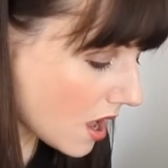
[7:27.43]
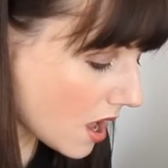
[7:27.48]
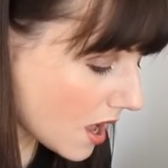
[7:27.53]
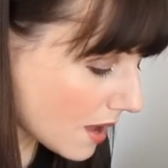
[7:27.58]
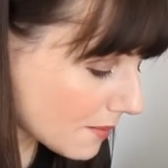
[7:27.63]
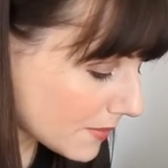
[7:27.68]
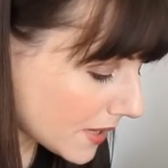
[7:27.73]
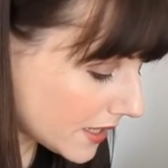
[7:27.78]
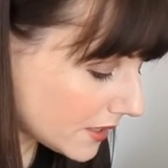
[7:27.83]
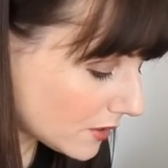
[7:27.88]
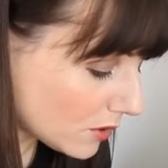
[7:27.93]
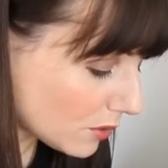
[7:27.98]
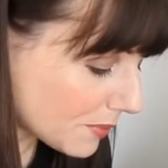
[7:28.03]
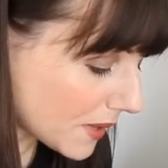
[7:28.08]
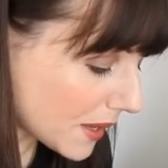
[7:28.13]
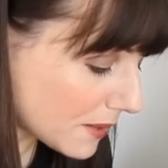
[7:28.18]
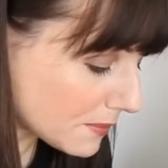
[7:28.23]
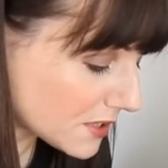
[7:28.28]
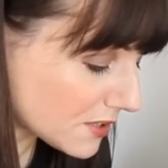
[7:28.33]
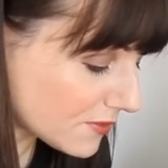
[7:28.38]
I might not be
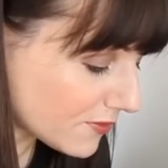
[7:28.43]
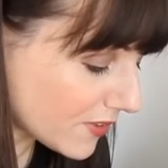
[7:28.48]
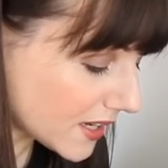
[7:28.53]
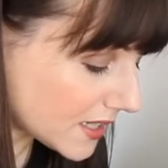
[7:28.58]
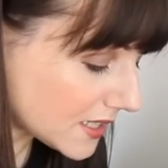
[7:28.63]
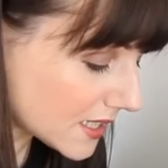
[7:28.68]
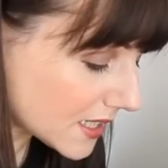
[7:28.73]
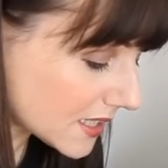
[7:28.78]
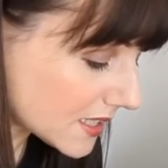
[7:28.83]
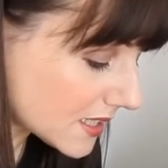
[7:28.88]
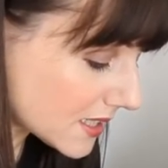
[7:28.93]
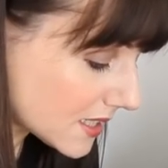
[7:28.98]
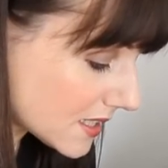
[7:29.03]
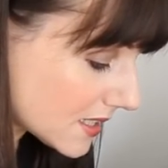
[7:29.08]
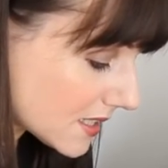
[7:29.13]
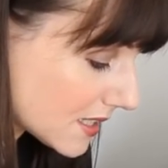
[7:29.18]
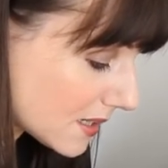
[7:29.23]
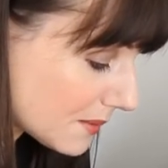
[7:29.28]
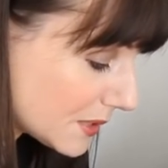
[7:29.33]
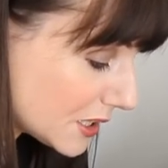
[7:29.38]
able to find it because there's
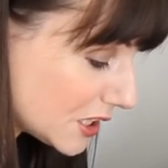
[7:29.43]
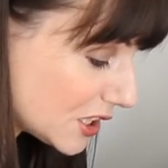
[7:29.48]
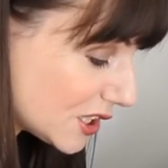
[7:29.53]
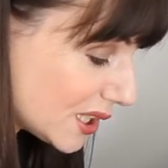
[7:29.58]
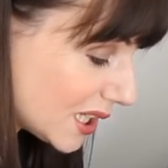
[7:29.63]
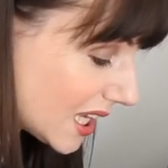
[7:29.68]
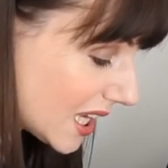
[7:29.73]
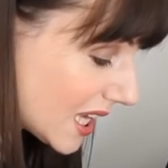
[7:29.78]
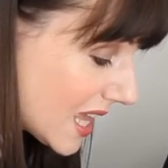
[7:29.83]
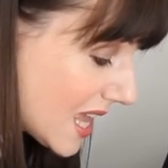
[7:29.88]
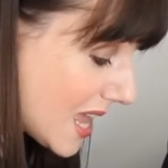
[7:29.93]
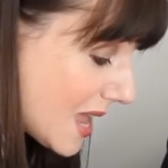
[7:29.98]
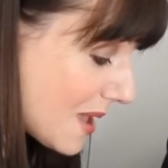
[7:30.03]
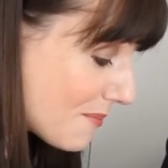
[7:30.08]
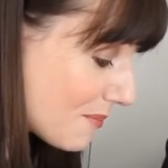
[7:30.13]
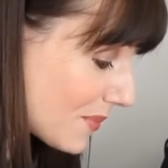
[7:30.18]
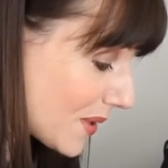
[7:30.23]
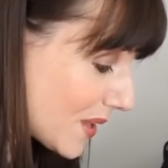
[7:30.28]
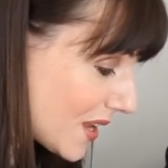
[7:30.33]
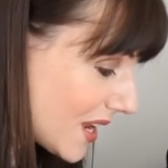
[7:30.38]
so much in here,
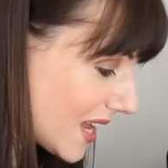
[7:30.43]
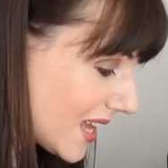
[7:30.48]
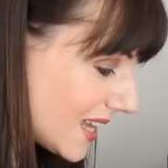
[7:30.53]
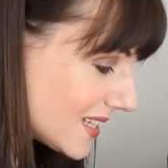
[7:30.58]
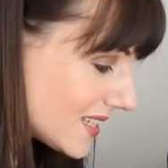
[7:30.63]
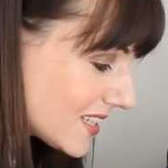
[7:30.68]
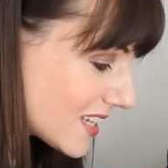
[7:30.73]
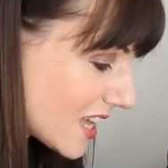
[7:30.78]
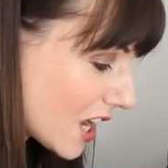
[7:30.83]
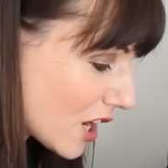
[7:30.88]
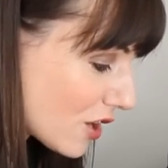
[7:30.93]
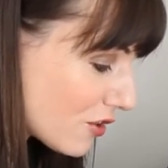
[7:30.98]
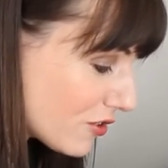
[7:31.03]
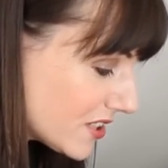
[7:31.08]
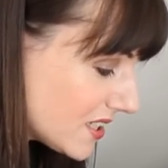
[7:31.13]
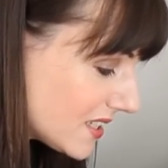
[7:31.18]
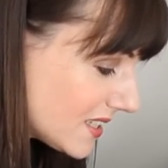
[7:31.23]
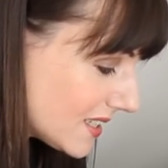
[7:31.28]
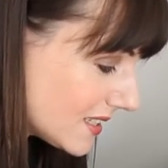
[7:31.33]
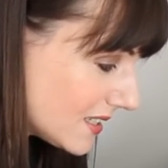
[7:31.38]
but is a
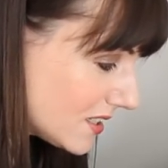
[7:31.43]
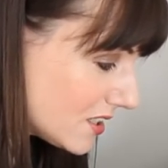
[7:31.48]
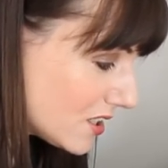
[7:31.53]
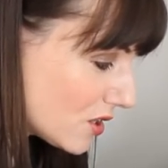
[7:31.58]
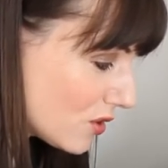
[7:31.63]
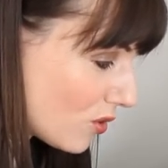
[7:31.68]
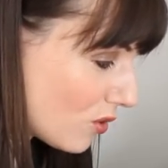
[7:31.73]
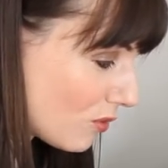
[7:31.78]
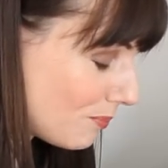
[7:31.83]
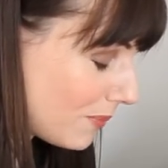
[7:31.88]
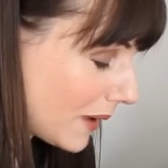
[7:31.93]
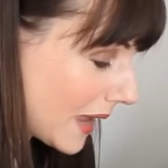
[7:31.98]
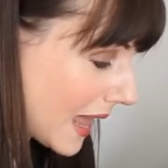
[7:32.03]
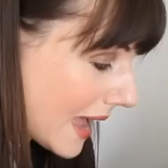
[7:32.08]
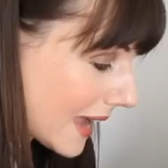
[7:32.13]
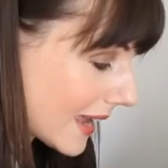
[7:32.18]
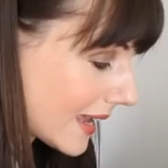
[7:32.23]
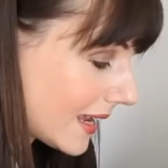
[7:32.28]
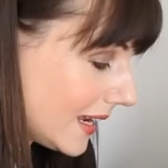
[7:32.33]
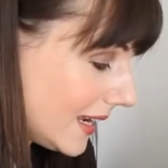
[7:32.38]
Christian Dior
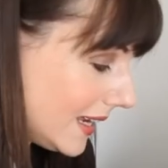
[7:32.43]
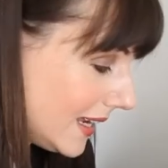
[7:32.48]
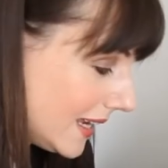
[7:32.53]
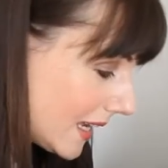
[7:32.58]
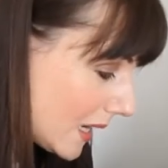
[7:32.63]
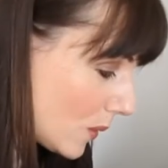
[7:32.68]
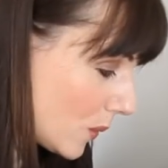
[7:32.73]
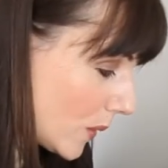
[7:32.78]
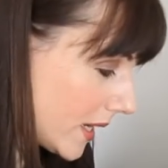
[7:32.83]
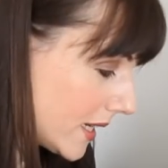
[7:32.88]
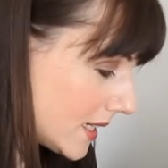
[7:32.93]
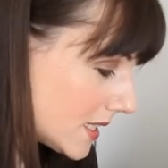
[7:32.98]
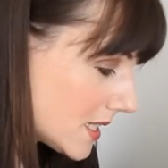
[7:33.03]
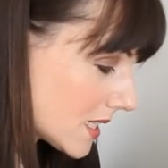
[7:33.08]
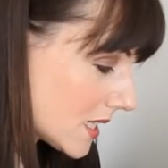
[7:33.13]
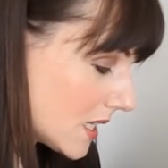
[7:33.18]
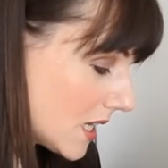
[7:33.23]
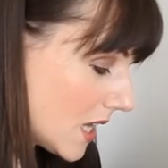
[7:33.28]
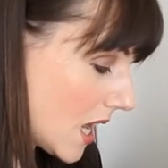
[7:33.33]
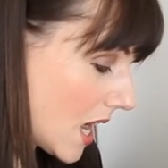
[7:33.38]
black liquid
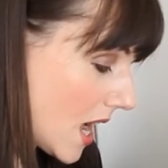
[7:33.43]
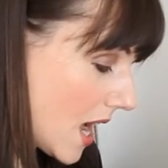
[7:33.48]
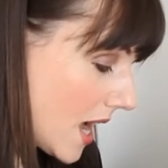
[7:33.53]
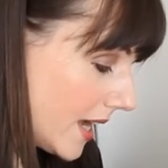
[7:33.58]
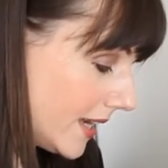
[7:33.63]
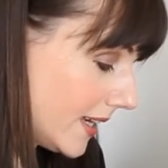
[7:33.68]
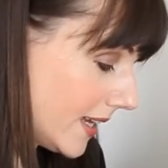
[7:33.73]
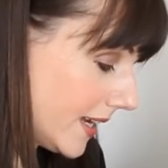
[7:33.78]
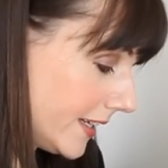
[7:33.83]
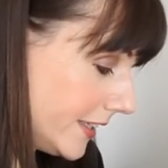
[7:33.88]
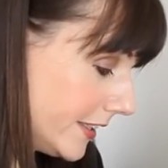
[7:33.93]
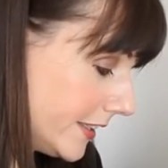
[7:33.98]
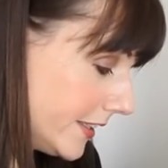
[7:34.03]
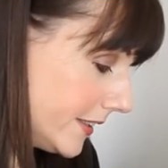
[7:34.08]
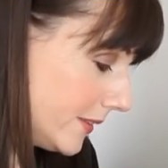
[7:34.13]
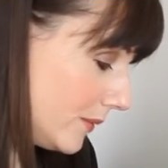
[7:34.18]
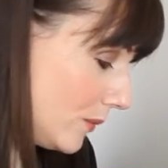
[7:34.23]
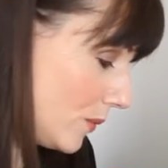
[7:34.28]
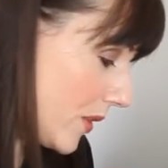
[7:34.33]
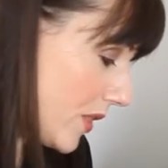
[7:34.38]

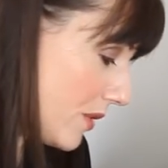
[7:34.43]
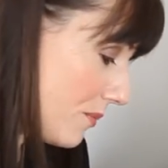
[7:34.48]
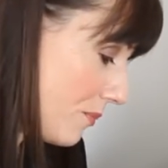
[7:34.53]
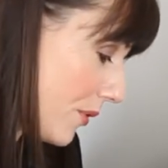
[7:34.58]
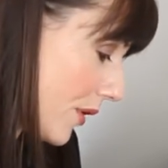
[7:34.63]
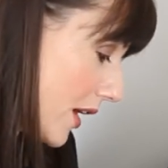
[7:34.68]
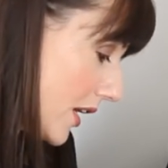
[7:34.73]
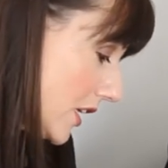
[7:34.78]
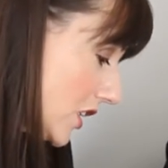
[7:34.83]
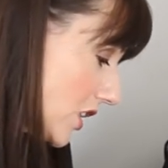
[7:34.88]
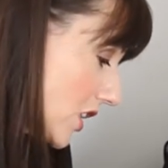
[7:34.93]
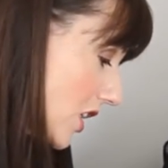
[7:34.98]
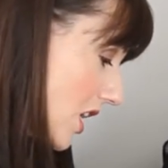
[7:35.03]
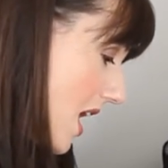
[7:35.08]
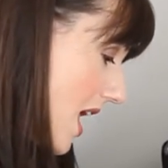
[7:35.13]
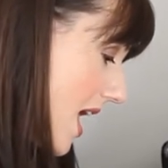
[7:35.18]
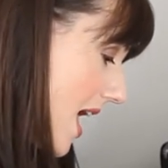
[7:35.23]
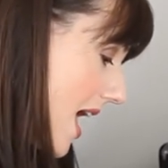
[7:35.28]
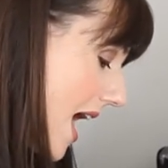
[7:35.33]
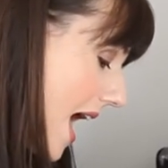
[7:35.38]
eyeliner with a brush,
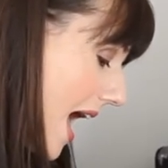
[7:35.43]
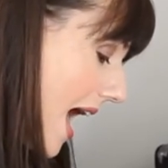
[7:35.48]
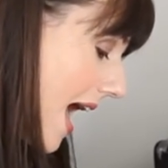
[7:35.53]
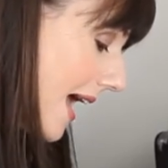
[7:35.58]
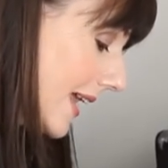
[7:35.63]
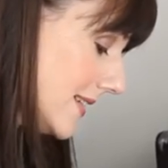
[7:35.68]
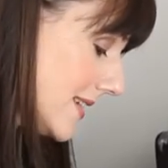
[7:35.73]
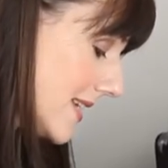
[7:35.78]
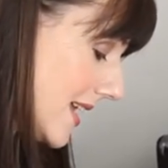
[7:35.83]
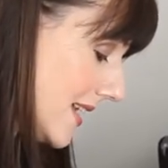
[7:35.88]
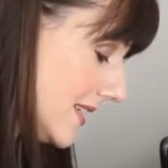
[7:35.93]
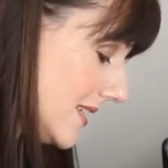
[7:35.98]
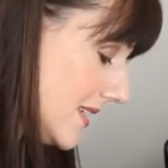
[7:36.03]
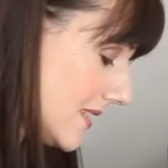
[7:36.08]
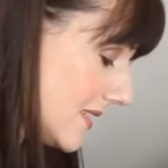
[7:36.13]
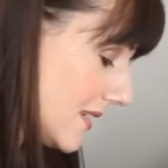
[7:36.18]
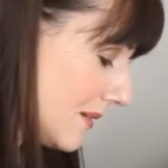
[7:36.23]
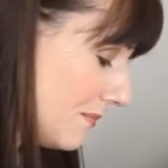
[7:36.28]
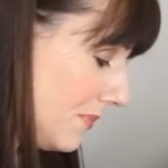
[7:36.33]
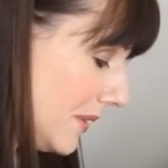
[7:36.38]
and it
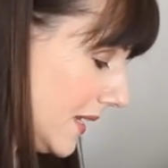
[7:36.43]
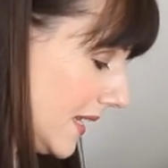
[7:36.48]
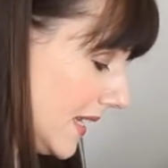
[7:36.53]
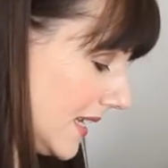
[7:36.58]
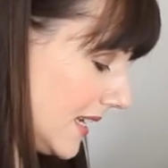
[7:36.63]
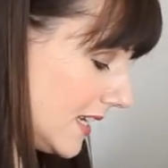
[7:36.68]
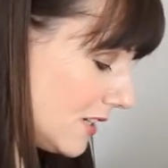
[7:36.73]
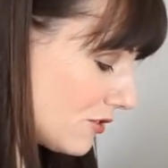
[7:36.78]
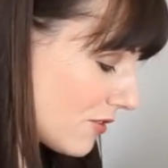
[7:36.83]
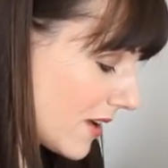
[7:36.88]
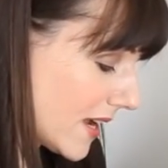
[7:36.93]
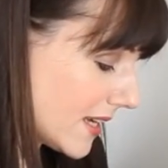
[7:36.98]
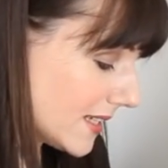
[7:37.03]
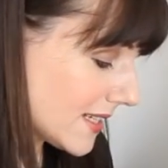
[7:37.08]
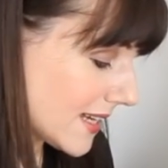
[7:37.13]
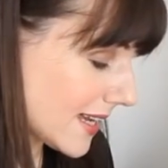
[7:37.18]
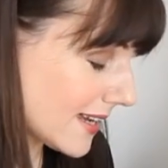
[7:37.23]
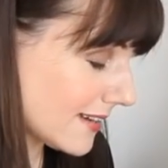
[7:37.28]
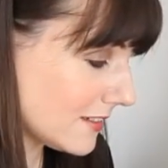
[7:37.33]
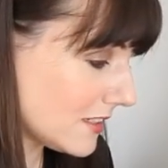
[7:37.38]
is completely dried
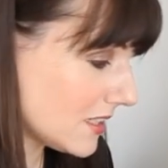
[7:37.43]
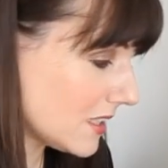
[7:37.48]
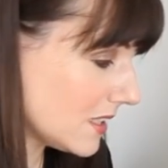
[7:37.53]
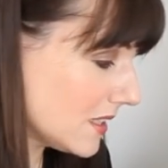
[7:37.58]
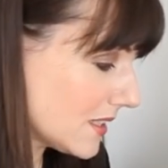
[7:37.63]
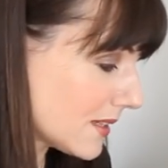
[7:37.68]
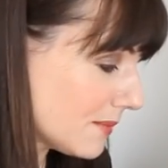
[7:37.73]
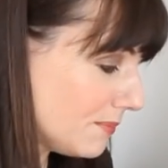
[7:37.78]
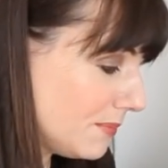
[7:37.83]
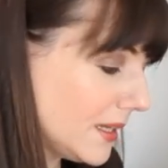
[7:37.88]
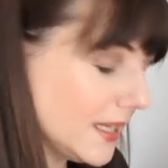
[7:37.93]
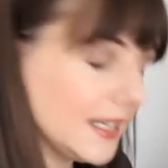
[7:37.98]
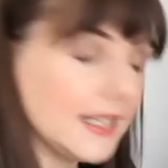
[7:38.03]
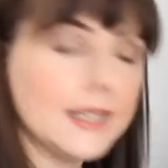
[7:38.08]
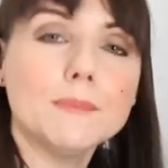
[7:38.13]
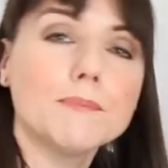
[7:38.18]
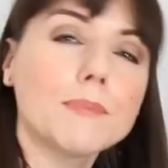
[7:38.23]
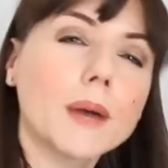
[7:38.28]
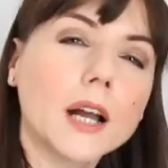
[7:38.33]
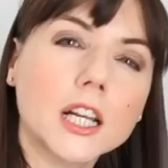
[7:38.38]
out and it's
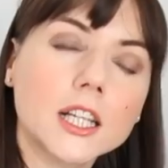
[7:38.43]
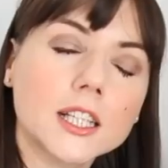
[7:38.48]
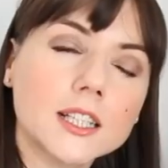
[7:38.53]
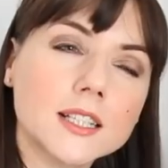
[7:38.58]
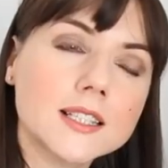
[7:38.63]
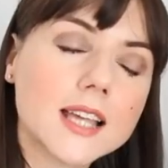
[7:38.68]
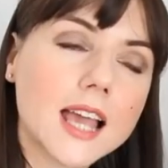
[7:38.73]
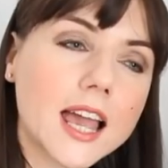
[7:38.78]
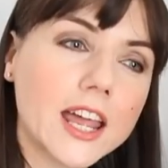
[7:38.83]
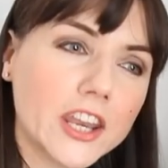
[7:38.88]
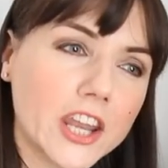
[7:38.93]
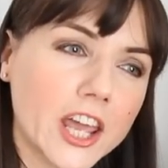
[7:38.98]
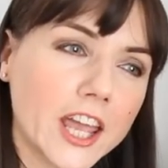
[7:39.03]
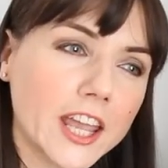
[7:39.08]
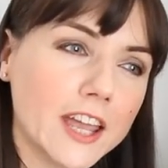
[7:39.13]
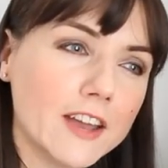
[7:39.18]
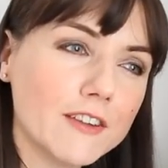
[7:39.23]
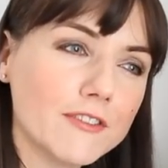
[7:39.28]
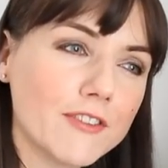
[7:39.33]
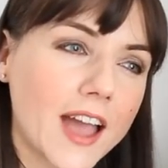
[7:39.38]
completely buggered, and I
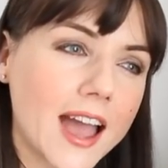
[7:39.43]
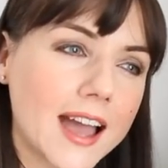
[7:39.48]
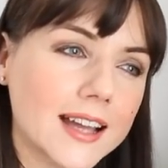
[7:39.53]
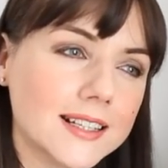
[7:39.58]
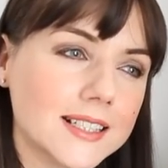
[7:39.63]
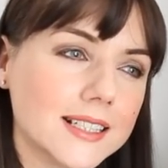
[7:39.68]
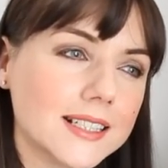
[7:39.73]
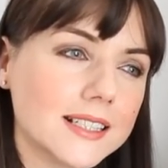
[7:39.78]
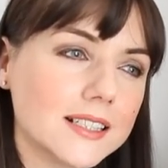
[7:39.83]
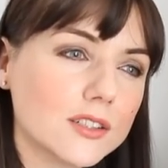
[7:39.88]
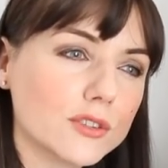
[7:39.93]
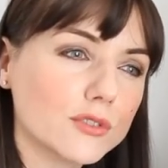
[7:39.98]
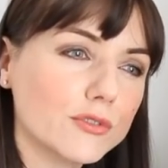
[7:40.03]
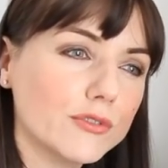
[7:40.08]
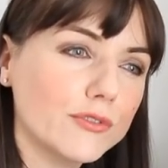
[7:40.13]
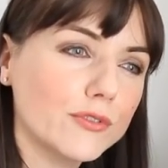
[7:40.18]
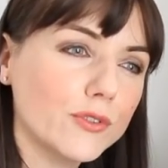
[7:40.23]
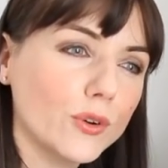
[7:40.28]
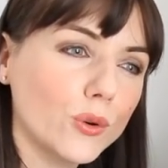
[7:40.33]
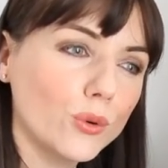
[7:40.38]
have had it
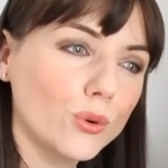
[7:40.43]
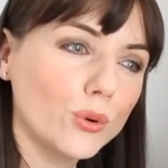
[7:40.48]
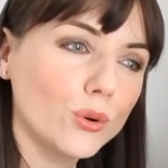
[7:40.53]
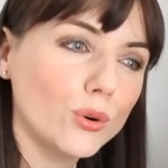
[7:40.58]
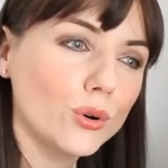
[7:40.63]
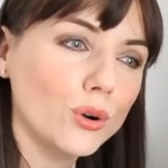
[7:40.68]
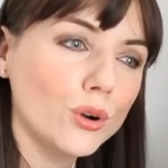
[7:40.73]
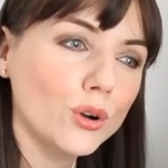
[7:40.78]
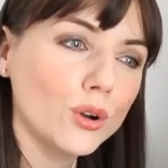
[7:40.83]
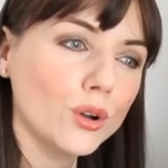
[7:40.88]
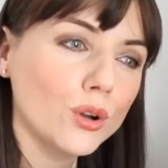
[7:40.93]
for